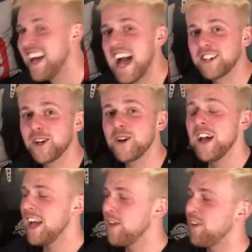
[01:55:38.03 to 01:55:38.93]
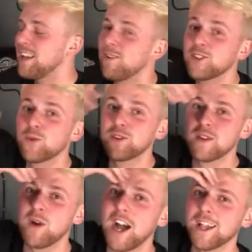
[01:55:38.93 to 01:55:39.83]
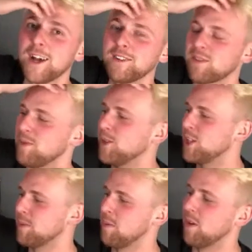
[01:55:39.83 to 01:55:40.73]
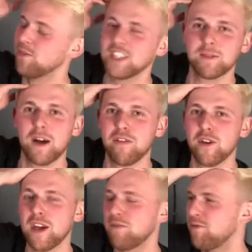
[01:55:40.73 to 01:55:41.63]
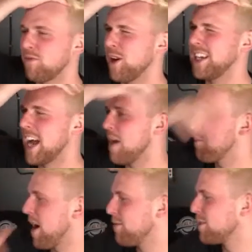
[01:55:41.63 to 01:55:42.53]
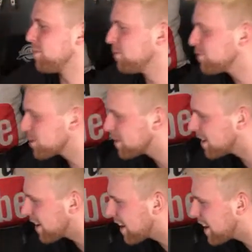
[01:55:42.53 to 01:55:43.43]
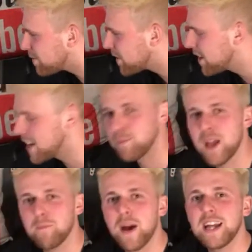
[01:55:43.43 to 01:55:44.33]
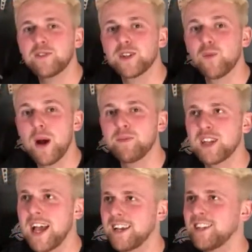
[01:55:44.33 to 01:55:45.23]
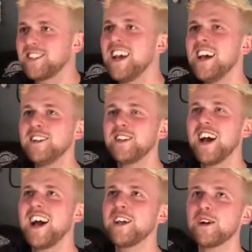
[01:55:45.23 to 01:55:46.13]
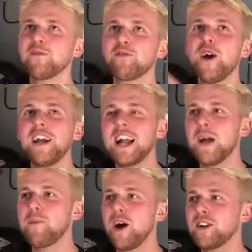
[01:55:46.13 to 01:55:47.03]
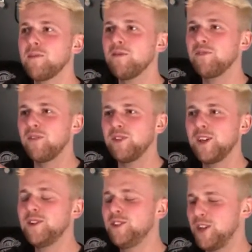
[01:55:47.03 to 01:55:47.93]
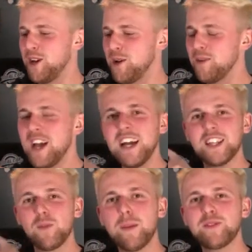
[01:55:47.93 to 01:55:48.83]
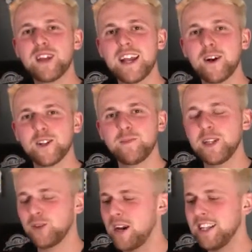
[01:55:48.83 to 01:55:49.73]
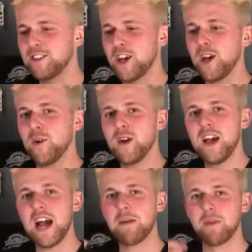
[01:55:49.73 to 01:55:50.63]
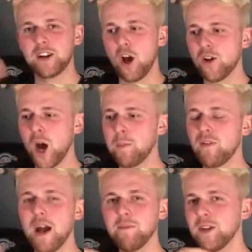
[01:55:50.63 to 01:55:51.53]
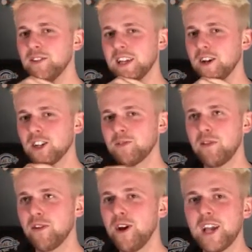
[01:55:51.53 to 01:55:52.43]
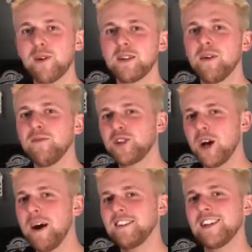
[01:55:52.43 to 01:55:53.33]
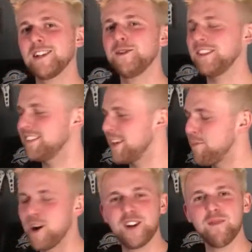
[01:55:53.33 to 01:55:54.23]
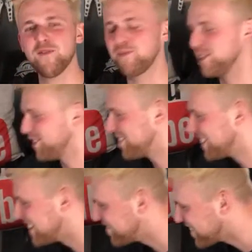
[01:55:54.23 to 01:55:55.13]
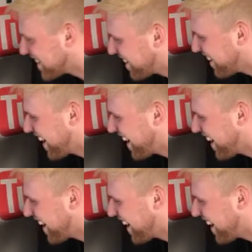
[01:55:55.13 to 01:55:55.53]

I do. If anyone's wondering what I earn from YouTube a month, it's about £39 a month, something like that. It pays for the website because I earn £39 a month off YouTube. The website cost me 22, and my non-copyright music cost me 30 quid a month. So I'm actually losing £10 a month producing these videos.